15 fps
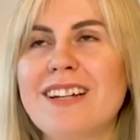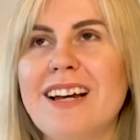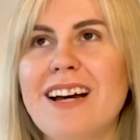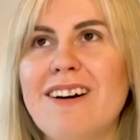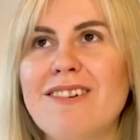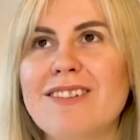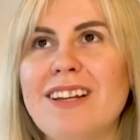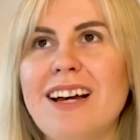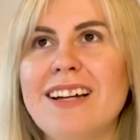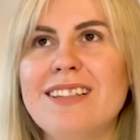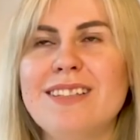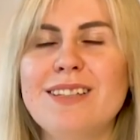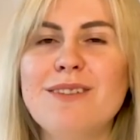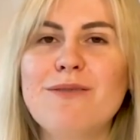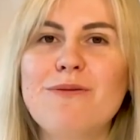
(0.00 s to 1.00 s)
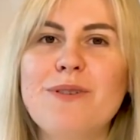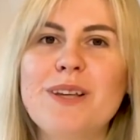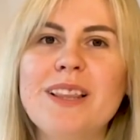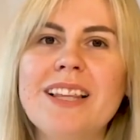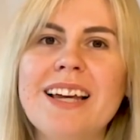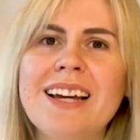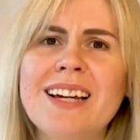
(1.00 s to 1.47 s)
out, I didn't
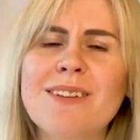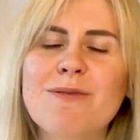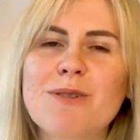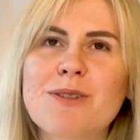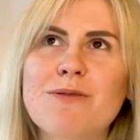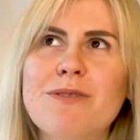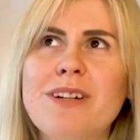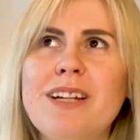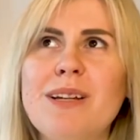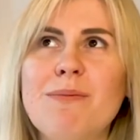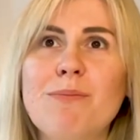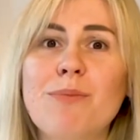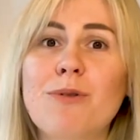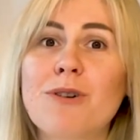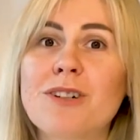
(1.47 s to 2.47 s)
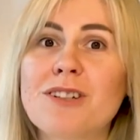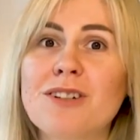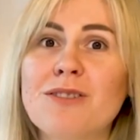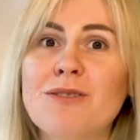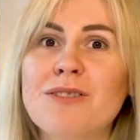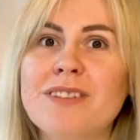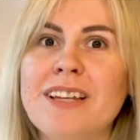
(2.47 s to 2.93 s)
feel like it was really
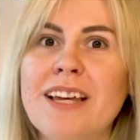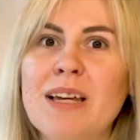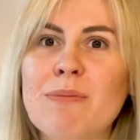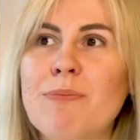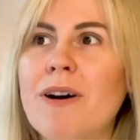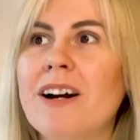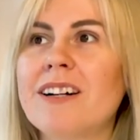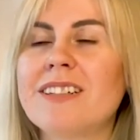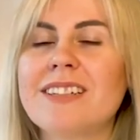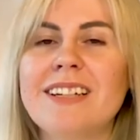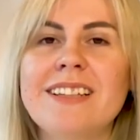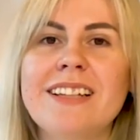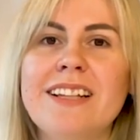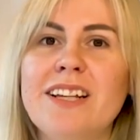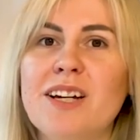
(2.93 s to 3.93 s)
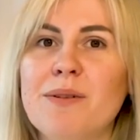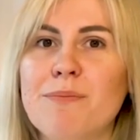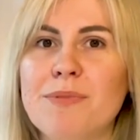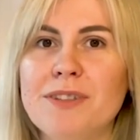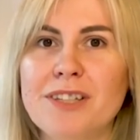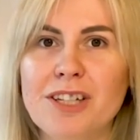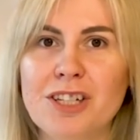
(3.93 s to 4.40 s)
important to take part in any
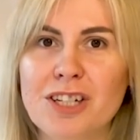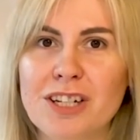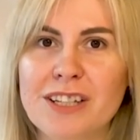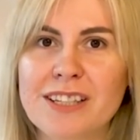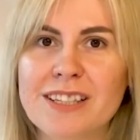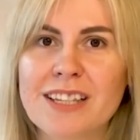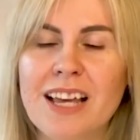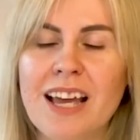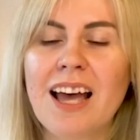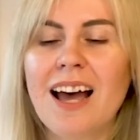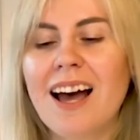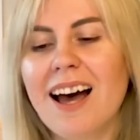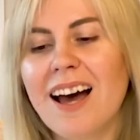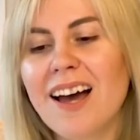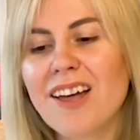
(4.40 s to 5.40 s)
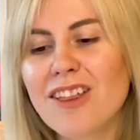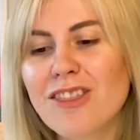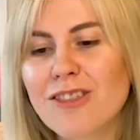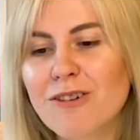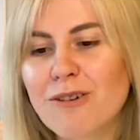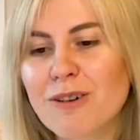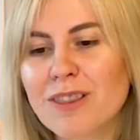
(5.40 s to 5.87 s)
competitions. I
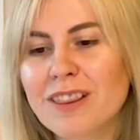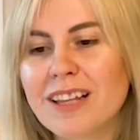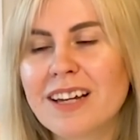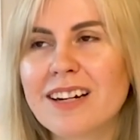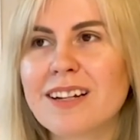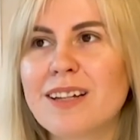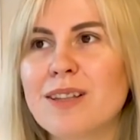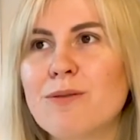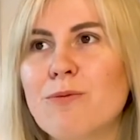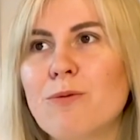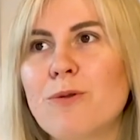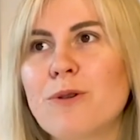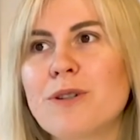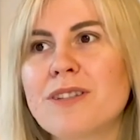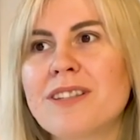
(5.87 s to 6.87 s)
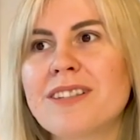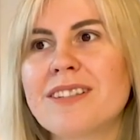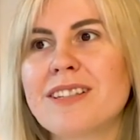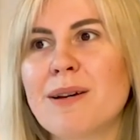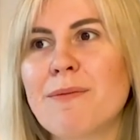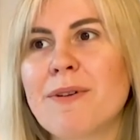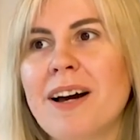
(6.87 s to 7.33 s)
thought that it was
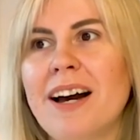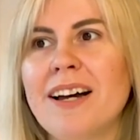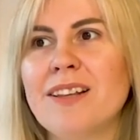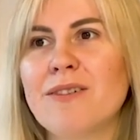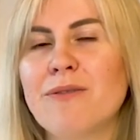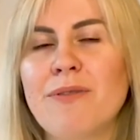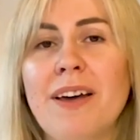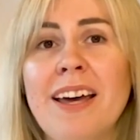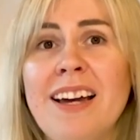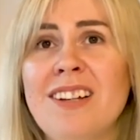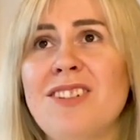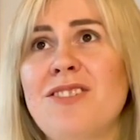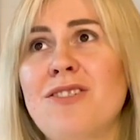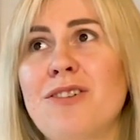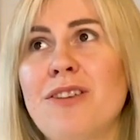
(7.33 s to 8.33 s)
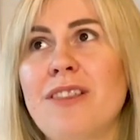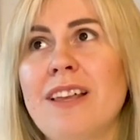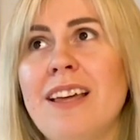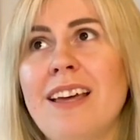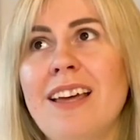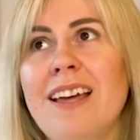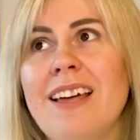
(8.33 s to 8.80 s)
some kind of extra
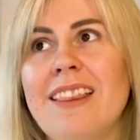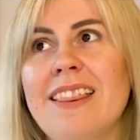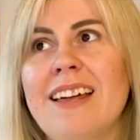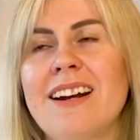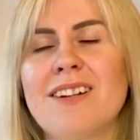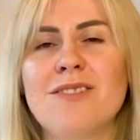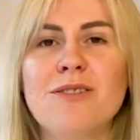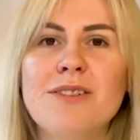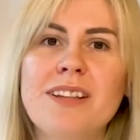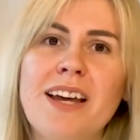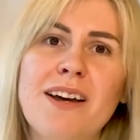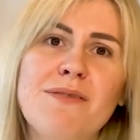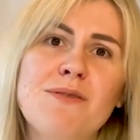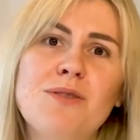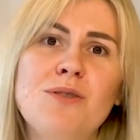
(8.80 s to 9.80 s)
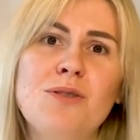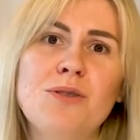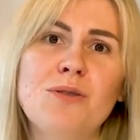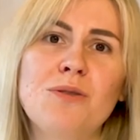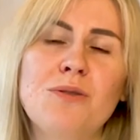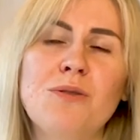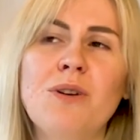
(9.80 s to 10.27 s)
thing that I don't have to
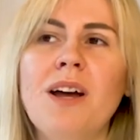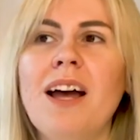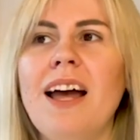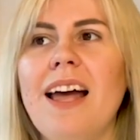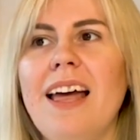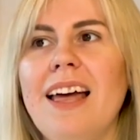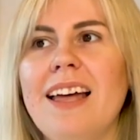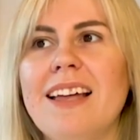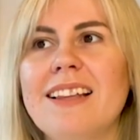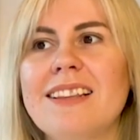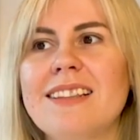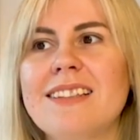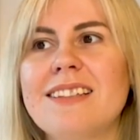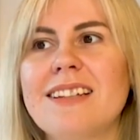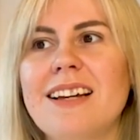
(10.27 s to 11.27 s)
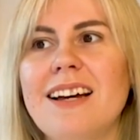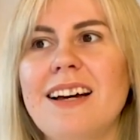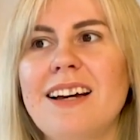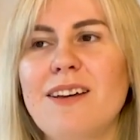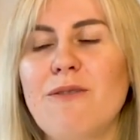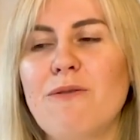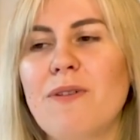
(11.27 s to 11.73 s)
do, and
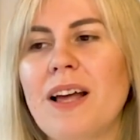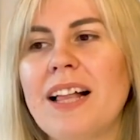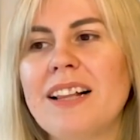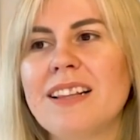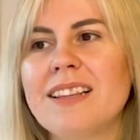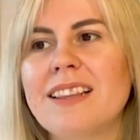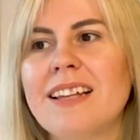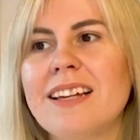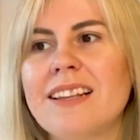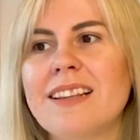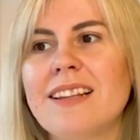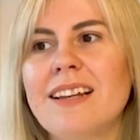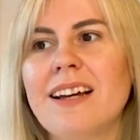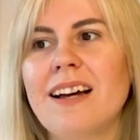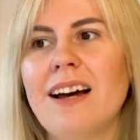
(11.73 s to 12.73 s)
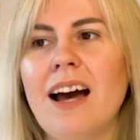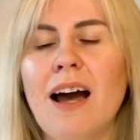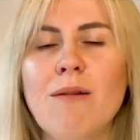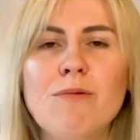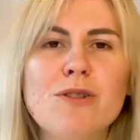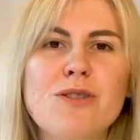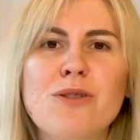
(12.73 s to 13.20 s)
I felt that I
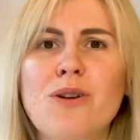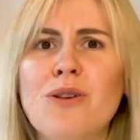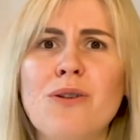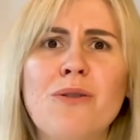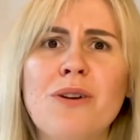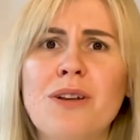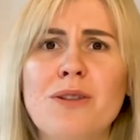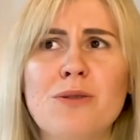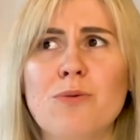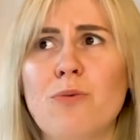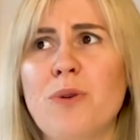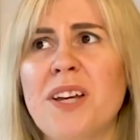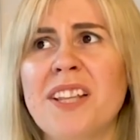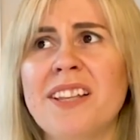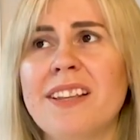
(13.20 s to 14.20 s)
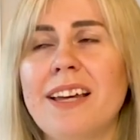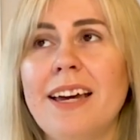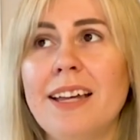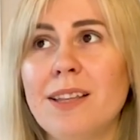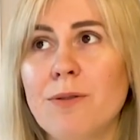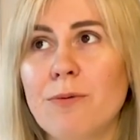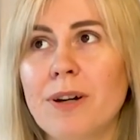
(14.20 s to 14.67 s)
was not going to win it
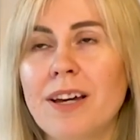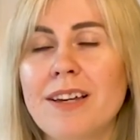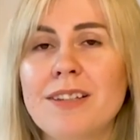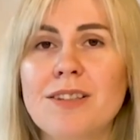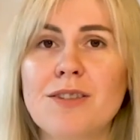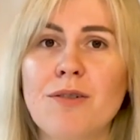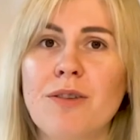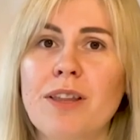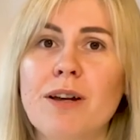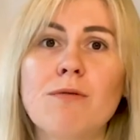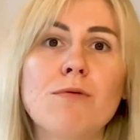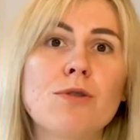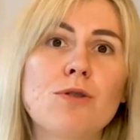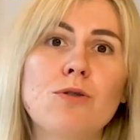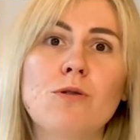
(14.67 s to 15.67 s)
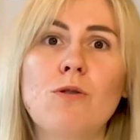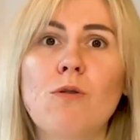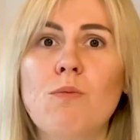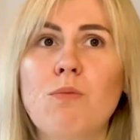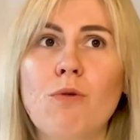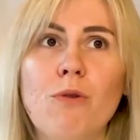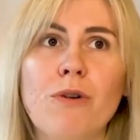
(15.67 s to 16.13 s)
anyway, so there was
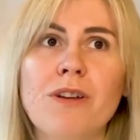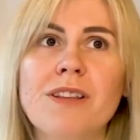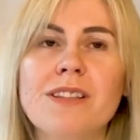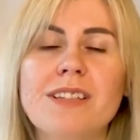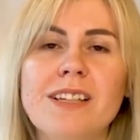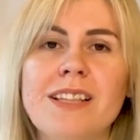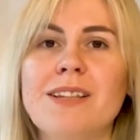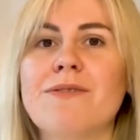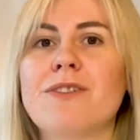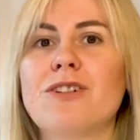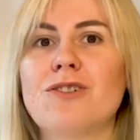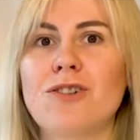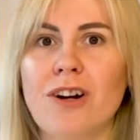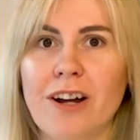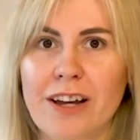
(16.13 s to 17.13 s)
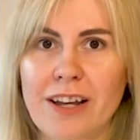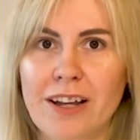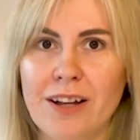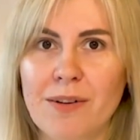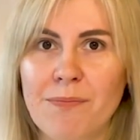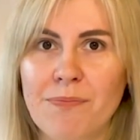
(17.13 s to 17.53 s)
no point in even trying.